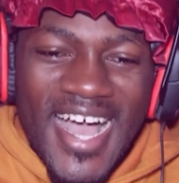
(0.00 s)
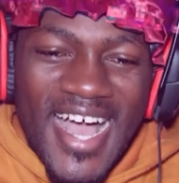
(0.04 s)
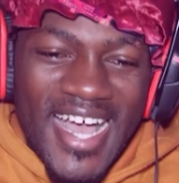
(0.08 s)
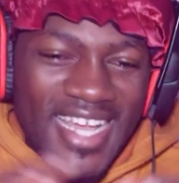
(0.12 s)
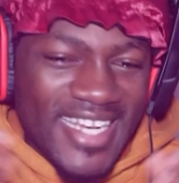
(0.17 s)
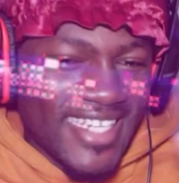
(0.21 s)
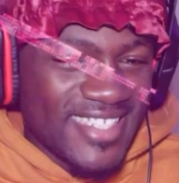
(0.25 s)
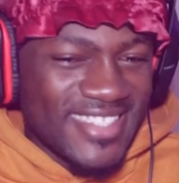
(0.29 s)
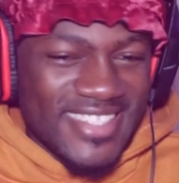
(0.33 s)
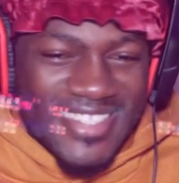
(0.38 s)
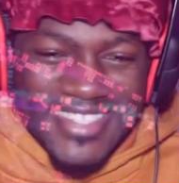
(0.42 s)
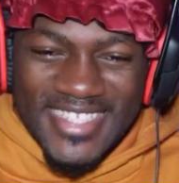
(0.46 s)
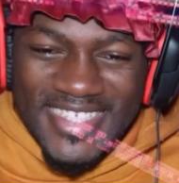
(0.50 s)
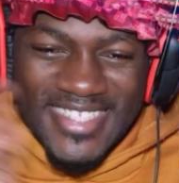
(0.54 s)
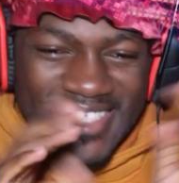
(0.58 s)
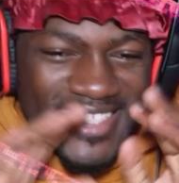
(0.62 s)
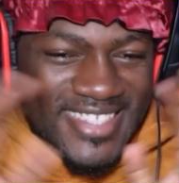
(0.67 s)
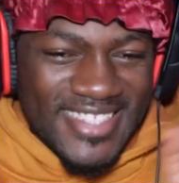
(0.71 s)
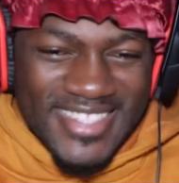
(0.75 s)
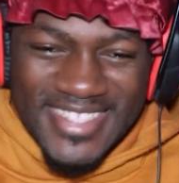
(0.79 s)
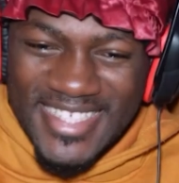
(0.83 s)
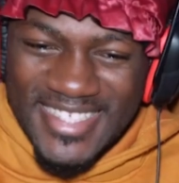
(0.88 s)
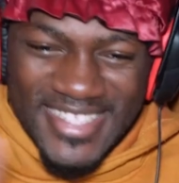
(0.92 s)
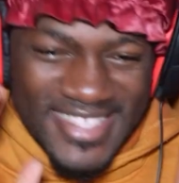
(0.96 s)
god, this is this
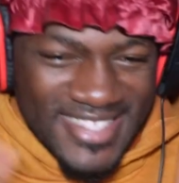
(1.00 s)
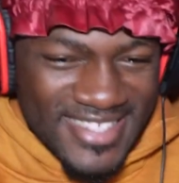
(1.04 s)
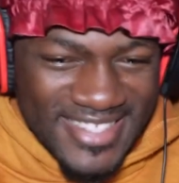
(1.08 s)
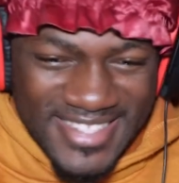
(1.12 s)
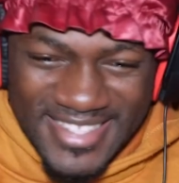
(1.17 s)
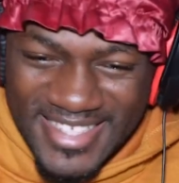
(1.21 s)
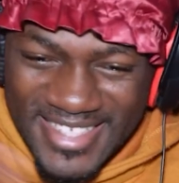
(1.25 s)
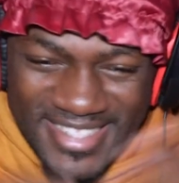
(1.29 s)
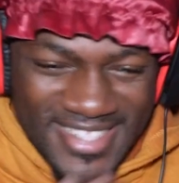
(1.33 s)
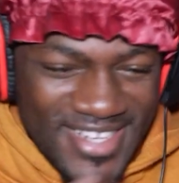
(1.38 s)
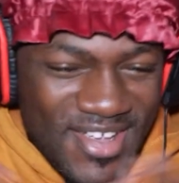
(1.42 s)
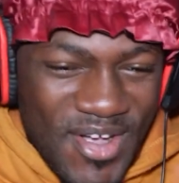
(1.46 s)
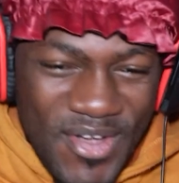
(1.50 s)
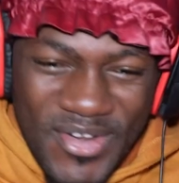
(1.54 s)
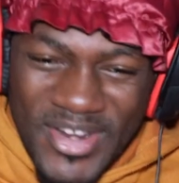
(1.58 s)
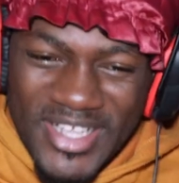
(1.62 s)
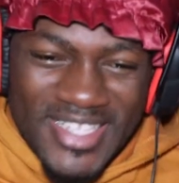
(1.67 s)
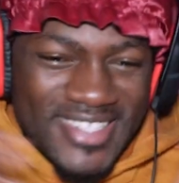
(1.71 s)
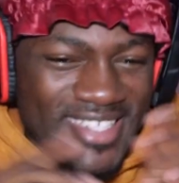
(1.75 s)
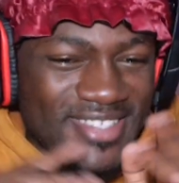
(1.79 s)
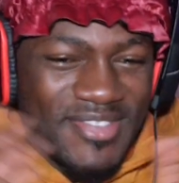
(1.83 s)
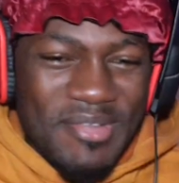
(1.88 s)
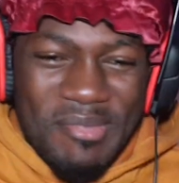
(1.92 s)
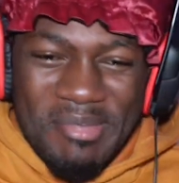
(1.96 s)
is this is this is
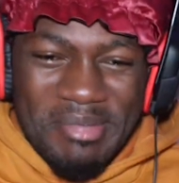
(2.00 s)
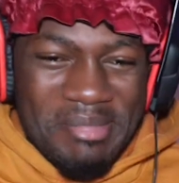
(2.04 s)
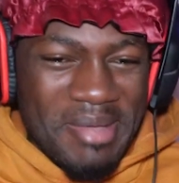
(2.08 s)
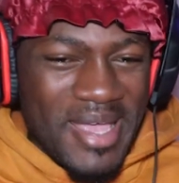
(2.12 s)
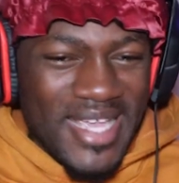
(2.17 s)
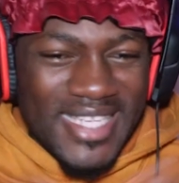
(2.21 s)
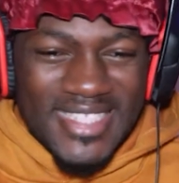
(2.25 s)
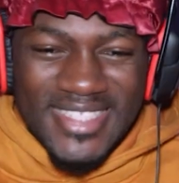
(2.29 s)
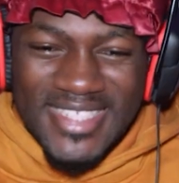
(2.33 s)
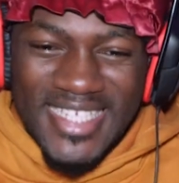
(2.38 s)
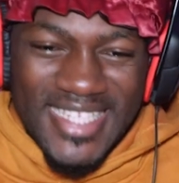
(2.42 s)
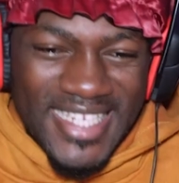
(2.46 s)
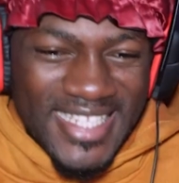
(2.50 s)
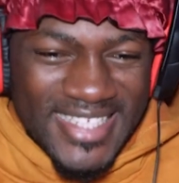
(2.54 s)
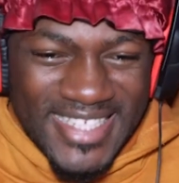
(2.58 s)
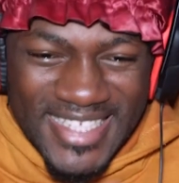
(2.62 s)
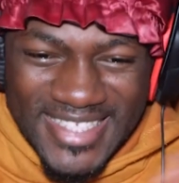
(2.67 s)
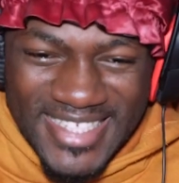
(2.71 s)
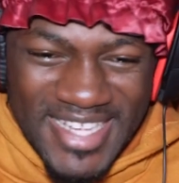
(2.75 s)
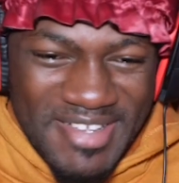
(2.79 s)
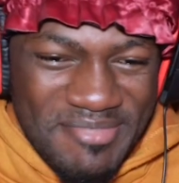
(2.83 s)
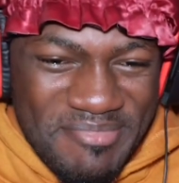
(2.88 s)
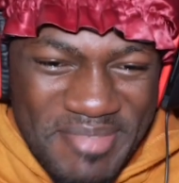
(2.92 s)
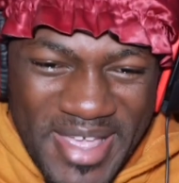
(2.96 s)
this is amazing. This
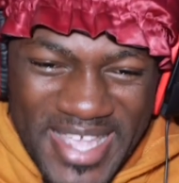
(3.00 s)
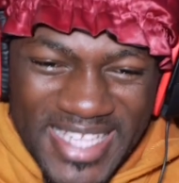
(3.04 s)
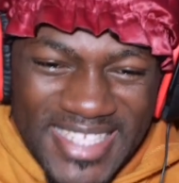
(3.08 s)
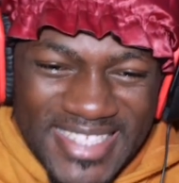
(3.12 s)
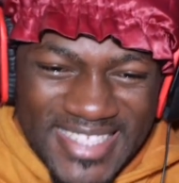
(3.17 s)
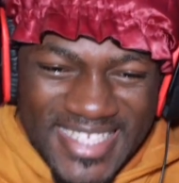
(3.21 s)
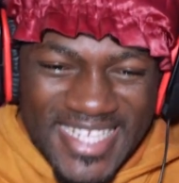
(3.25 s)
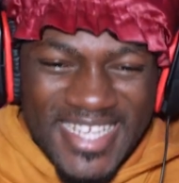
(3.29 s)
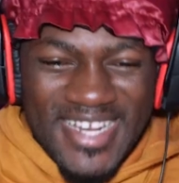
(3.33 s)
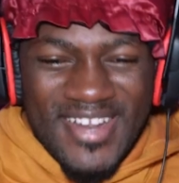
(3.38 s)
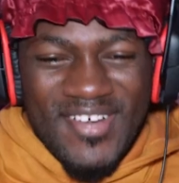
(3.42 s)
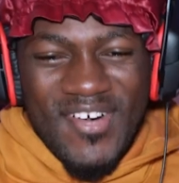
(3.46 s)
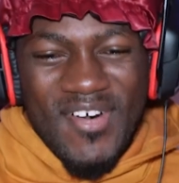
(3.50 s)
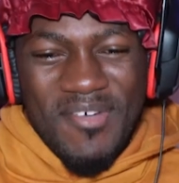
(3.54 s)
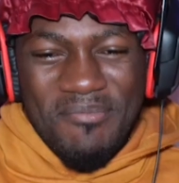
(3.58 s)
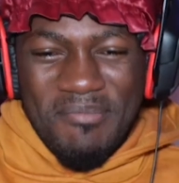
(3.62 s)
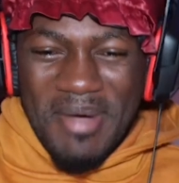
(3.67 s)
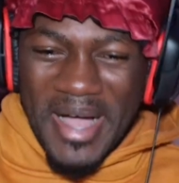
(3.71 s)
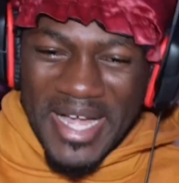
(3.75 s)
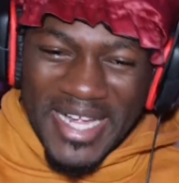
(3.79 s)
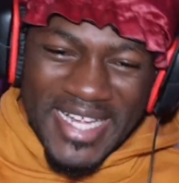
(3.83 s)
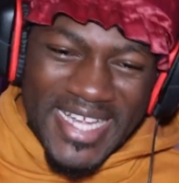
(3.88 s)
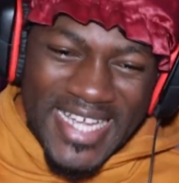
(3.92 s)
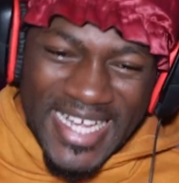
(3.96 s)
is amazing. Oh
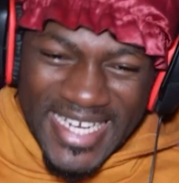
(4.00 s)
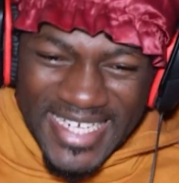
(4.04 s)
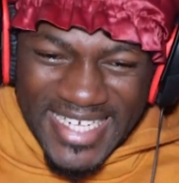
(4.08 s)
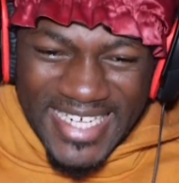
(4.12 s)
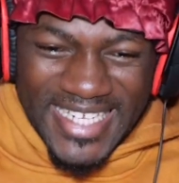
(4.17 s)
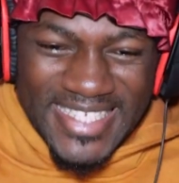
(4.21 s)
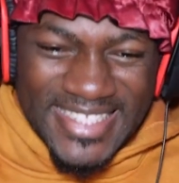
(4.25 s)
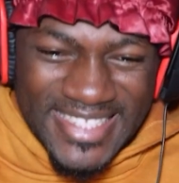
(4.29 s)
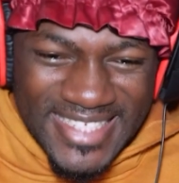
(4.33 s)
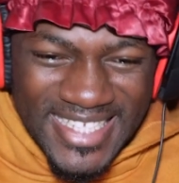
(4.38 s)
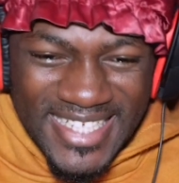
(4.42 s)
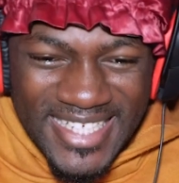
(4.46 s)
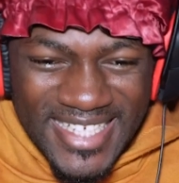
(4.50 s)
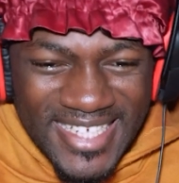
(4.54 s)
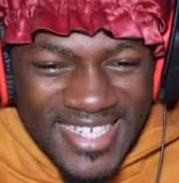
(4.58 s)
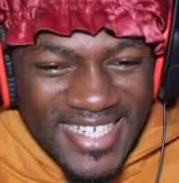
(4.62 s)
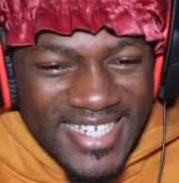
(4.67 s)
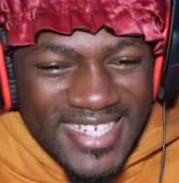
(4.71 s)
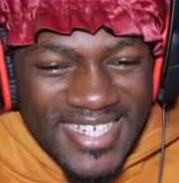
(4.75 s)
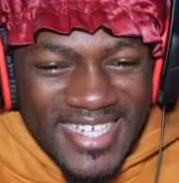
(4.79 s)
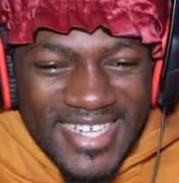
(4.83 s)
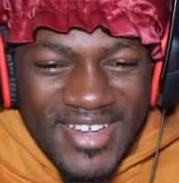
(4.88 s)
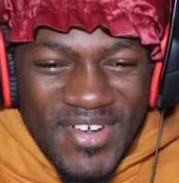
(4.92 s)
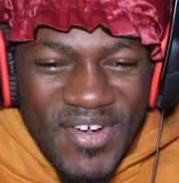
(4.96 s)
my goodness.
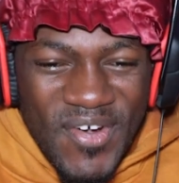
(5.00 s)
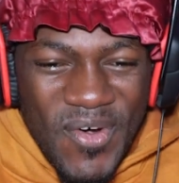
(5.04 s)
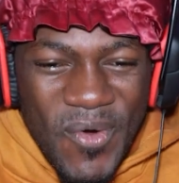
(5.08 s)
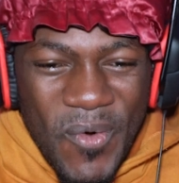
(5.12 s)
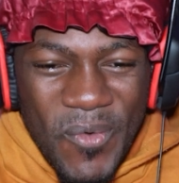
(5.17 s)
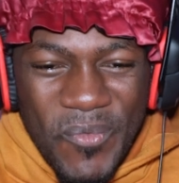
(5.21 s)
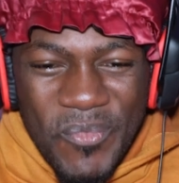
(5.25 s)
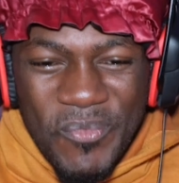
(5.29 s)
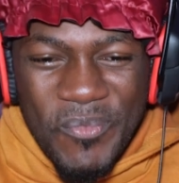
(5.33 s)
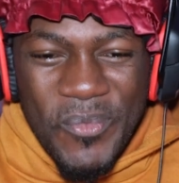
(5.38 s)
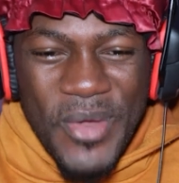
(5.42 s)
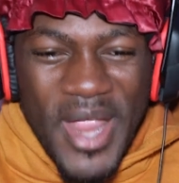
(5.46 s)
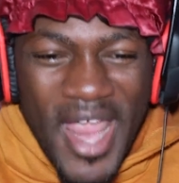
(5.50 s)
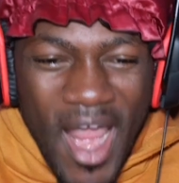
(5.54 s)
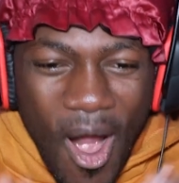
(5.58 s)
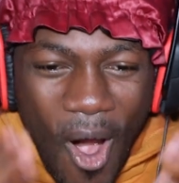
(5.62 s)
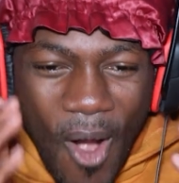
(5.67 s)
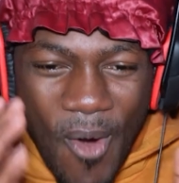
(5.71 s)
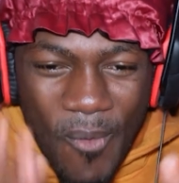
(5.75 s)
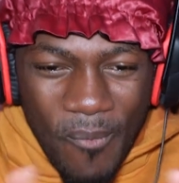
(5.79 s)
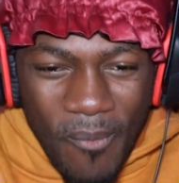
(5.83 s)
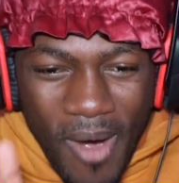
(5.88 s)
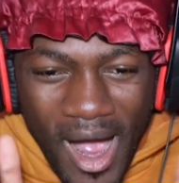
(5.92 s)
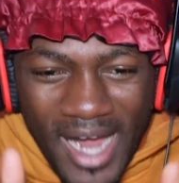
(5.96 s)
we
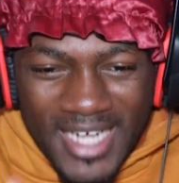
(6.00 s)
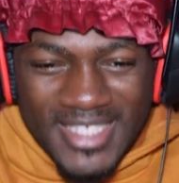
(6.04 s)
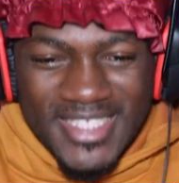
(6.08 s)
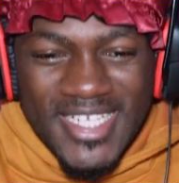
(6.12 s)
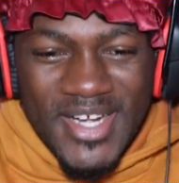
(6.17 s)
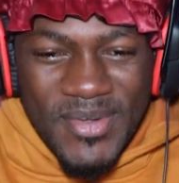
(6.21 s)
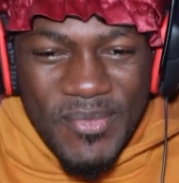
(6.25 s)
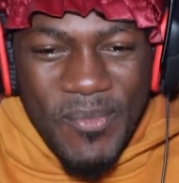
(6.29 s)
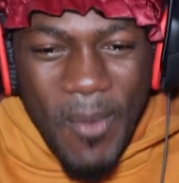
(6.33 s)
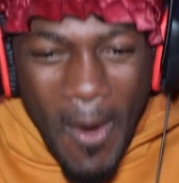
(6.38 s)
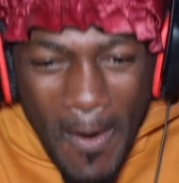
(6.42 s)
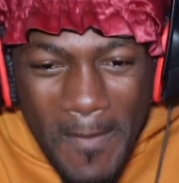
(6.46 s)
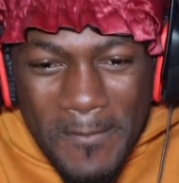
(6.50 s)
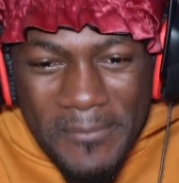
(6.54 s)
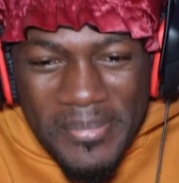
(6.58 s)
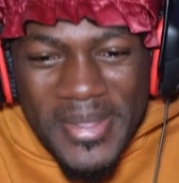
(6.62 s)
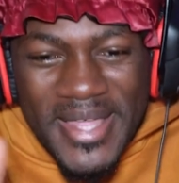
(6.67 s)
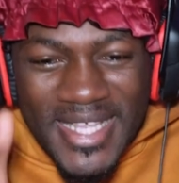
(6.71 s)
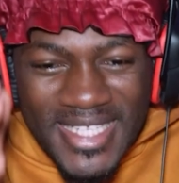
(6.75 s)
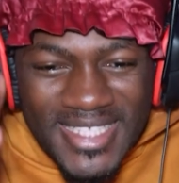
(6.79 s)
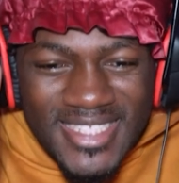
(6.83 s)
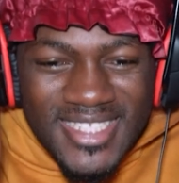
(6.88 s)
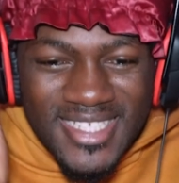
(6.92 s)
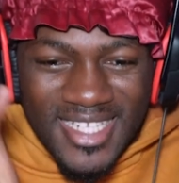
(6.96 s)
are watching One
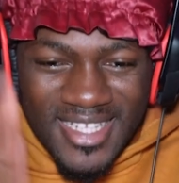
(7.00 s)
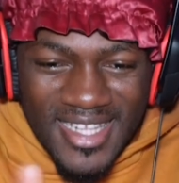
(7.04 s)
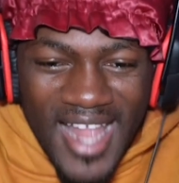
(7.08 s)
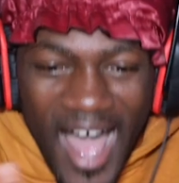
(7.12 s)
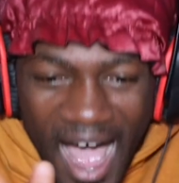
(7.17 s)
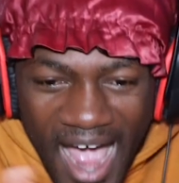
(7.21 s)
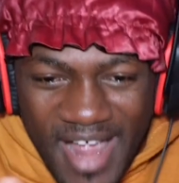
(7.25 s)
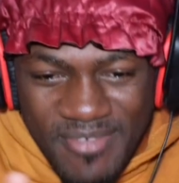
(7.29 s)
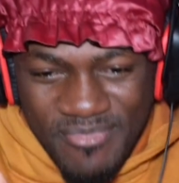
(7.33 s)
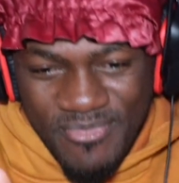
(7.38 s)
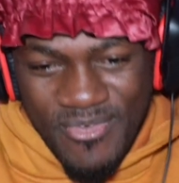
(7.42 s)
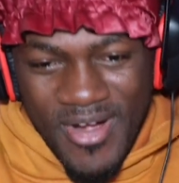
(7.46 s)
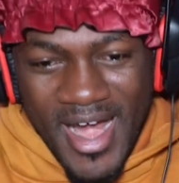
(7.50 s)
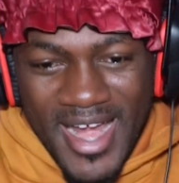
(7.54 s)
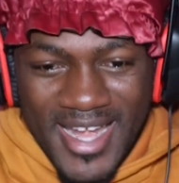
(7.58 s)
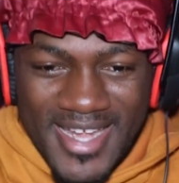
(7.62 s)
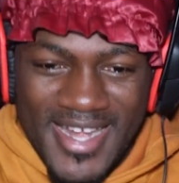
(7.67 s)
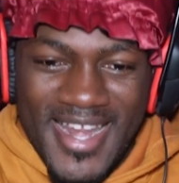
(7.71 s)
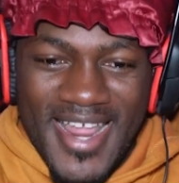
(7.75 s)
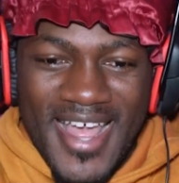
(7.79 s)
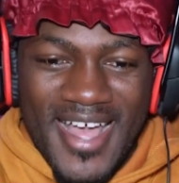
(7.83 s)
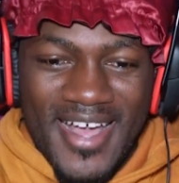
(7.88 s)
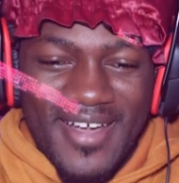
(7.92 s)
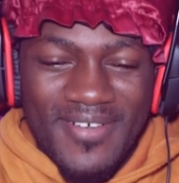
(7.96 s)
Piece live right
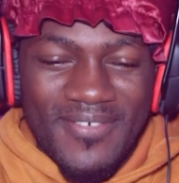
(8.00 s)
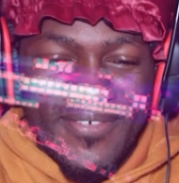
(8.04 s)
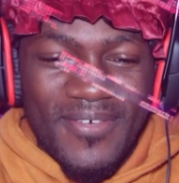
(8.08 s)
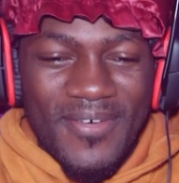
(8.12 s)
now.